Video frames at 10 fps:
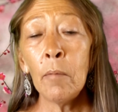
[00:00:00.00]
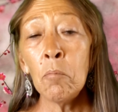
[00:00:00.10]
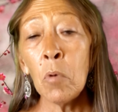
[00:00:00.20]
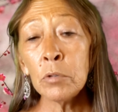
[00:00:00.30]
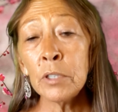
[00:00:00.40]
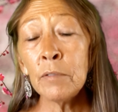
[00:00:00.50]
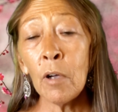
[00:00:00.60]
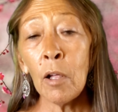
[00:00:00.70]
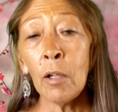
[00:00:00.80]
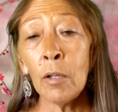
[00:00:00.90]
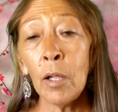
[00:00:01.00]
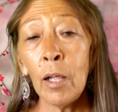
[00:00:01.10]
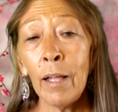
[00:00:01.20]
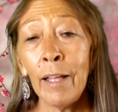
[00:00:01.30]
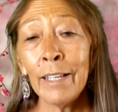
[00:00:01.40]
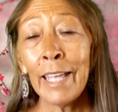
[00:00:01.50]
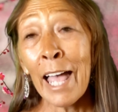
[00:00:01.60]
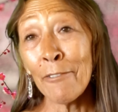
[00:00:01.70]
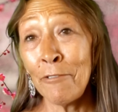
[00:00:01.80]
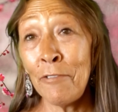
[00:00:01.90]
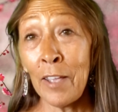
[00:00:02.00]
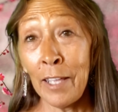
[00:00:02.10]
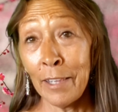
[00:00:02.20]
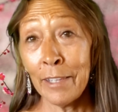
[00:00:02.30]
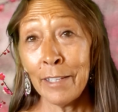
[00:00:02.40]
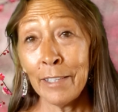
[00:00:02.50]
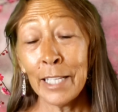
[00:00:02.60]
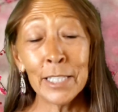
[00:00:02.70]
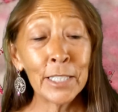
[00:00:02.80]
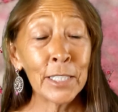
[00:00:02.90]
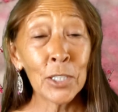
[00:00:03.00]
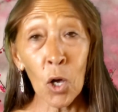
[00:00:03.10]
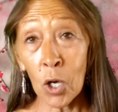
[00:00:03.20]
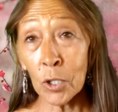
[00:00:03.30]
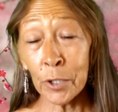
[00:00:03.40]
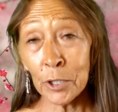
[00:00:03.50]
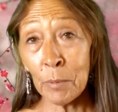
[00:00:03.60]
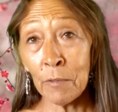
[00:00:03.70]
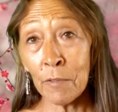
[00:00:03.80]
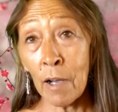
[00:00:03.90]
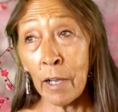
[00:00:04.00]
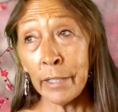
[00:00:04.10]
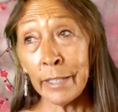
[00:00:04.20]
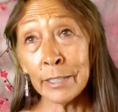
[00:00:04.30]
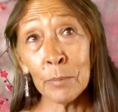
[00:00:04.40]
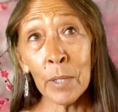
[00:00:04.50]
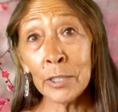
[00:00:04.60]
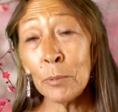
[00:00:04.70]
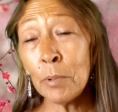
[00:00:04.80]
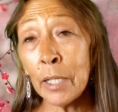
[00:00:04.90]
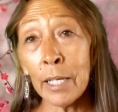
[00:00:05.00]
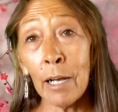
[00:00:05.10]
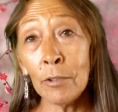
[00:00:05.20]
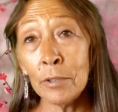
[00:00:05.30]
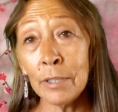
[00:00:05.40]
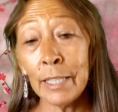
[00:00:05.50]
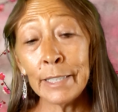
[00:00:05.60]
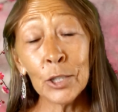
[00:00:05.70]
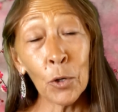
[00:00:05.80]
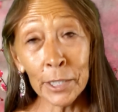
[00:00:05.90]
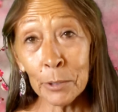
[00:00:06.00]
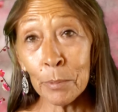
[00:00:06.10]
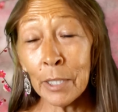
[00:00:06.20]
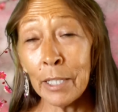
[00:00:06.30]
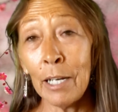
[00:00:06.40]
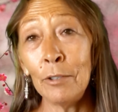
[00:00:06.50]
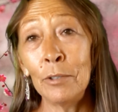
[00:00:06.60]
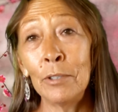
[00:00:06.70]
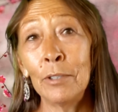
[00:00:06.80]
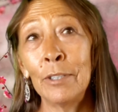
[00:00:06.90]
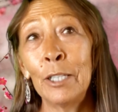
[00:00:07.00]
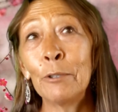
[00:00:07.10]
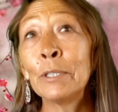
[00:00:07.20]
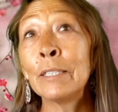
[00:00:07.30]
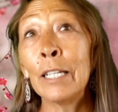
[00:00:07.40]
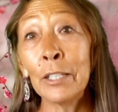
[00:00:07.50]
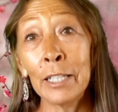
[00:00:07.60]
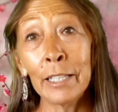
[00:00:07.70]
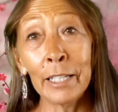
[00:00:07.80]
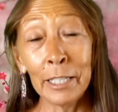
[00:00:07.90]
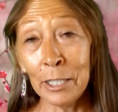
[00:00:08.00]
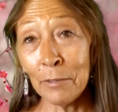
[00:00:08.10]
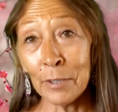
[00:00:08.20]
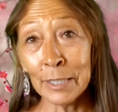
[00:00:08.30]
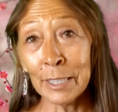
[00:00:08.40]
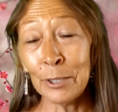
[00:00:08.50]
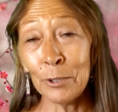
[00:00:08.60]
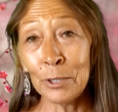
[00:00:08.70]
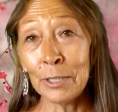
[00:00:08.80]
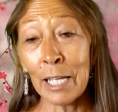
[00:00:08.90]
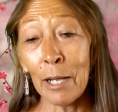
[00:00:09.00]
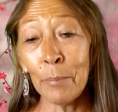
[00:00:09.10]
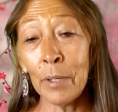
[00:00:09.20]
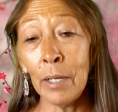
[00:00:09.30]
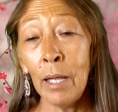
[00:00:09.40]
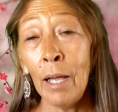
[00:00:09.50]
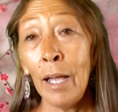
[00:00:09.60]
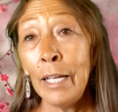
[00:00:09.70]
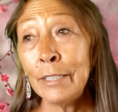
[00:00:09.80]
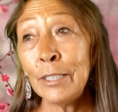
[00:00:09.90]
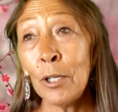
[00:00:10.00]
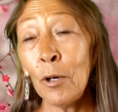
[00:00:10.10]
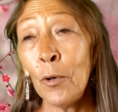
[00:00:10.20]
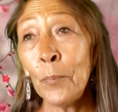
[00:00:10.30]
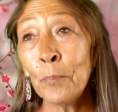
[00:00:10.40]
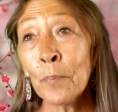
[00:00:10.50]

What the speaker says: most of all, have faith that this is all going to be fine. It's meant to play out. It's going to play out. There is nothing that any of us can do to stop it. So